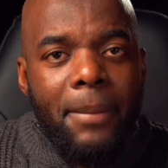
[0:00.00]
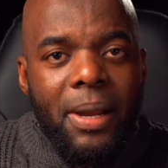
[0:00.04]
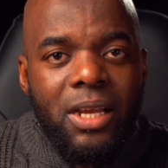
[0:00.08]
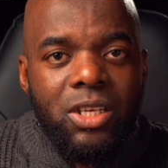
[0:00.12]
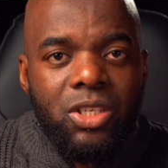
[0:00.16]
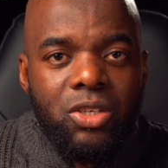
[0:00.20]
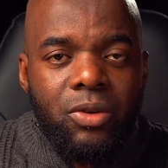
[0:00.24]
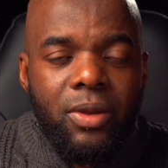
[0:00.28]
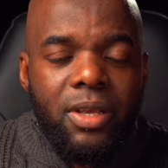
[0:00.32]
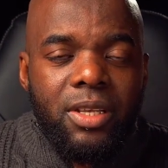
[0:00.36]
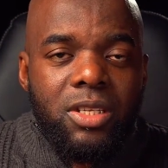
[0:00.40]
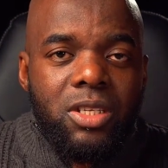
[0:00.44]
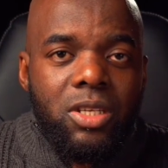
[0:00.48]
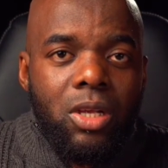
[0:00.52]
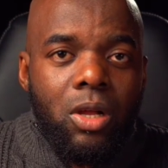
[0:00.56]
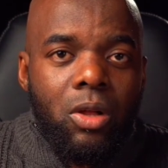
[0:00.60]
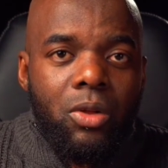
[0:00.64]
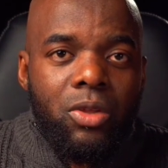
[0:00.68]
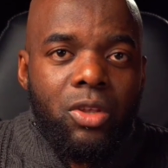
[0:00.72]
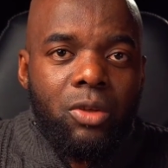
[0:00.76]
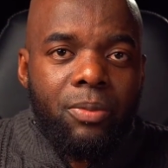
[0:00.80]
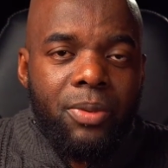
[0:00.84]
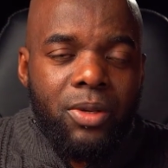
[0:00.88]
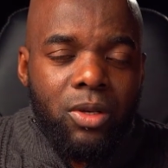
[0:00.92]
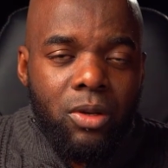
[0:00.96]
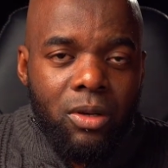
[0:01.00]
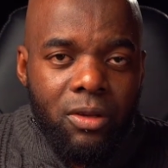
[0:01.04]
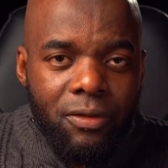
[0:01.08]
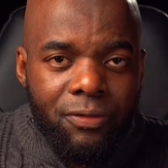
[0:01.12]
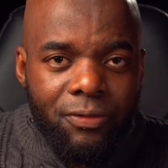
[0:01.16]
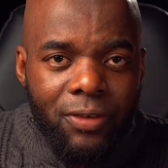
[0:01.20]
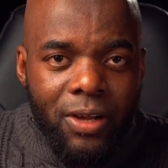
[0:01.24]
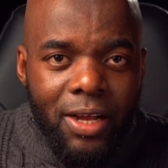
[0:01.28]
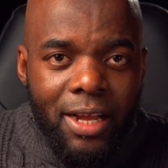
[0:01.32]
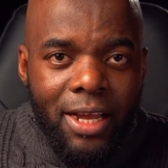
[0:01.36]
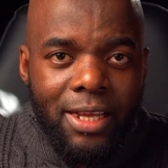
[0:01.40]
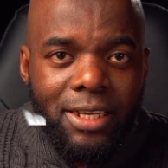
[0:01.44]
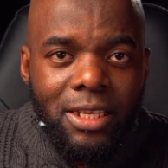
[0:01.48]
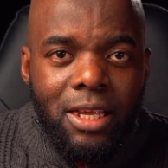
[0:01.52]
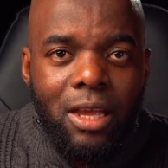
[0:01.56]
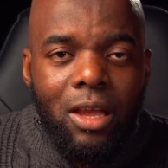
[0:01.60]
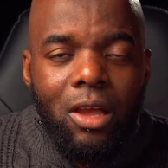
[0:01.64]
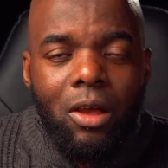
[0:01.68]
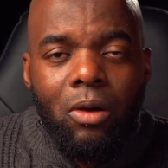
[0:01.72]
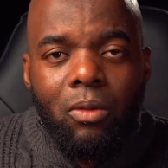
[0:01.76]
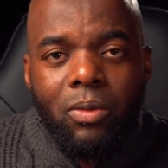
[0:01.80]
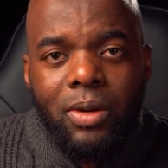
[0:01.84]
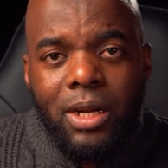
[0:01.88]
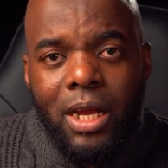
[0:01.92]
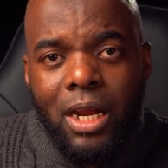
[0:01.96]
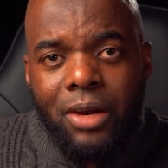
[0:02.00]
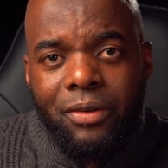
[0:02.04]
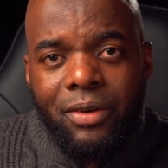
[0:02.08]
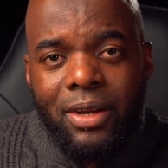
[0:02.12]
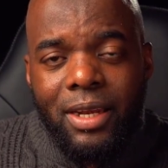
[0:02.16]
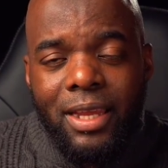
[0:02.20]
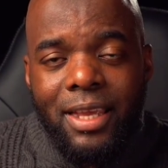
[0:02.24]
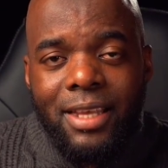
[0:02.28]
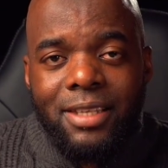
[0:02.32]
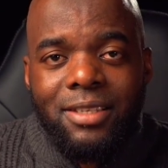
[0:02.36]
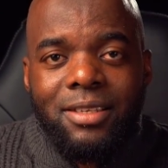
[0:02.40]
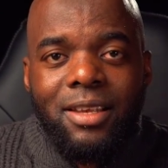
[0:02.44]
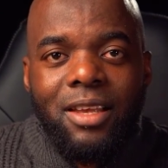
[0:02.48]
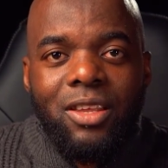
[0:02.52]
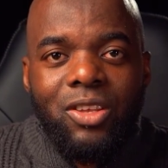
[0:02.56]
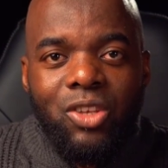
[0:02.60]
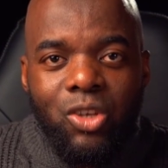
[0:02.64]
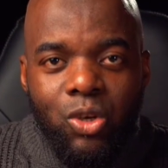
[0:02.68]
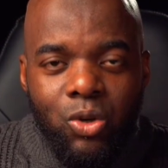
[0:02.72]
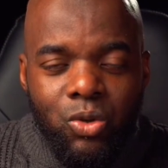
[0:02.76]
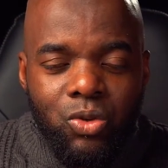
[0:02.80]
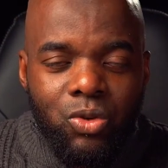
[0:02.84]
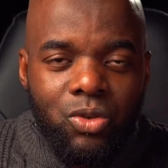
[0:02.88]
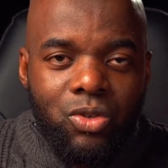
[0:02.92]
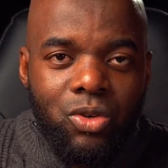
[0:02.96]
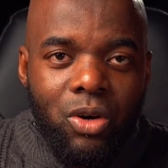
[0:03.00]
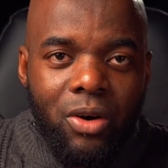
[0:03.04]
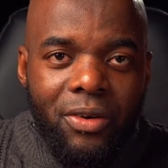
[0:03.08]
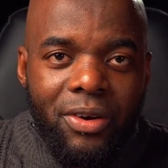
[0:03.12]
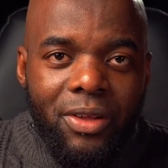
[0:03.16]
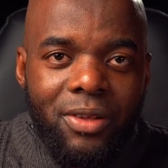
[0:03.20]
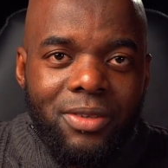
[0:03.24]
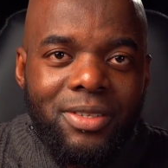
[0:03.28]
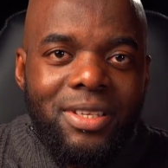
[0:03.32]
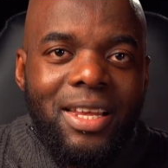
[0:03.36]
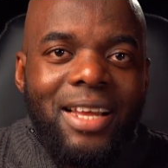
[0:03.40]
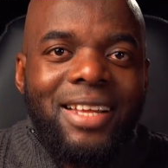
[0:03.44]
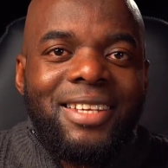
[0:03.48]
By doing so, you'll be notified when I release new tutorials.